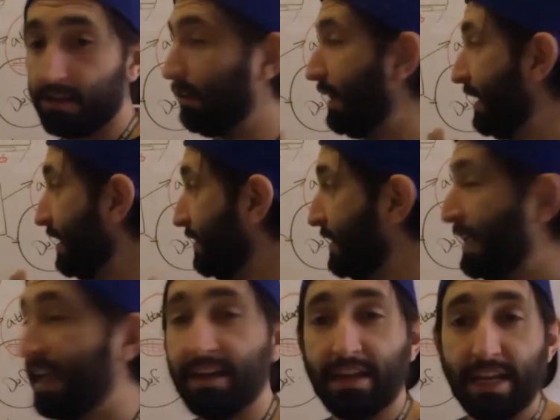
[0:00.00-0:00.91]
and in the
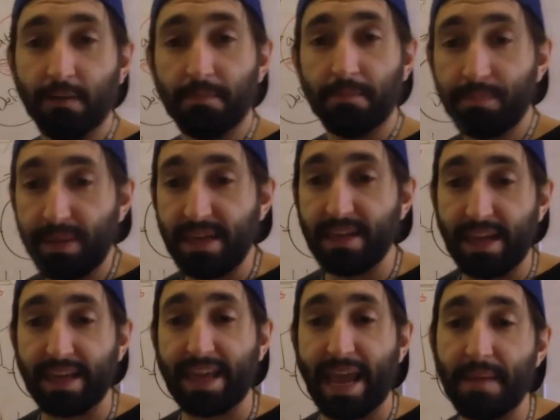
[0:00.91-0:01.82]
end,
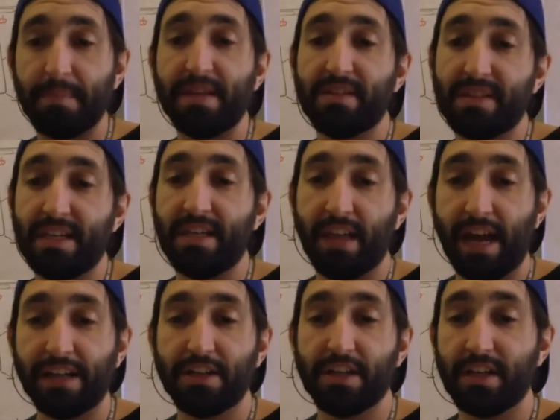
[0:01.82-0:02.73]
it can be seen
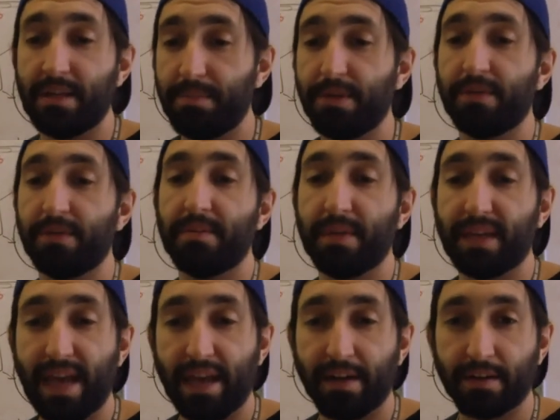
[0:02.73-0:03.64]
logically purely
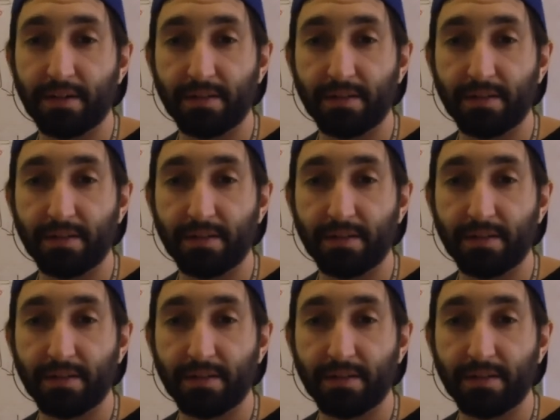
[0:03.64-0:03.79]
mechanical.